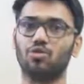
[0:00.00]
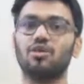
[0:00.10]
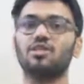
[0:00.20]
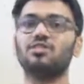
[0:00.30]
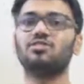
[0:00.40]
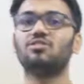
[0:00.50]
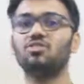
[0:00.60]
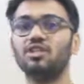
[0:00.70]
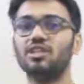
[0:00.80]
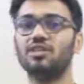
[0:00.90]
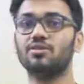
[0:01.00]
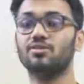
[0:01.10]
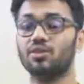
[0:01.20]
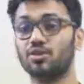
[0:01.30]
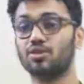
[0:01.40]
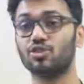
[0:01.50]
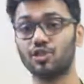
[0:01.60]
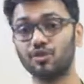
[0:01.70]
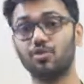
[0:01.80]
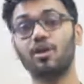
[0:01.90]

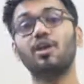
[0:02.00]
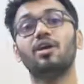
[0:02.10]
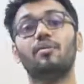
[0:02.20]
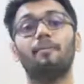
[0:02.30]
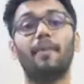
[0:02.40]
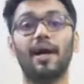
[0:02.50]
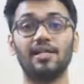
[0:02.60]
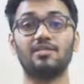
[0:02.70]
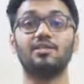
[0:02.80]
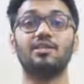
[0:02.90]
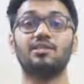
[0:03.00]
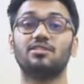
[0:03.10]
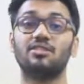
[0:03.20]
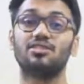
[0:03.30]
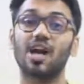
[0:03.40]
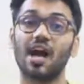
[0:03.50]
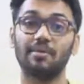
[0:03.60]
3031 miles. It's the diameter.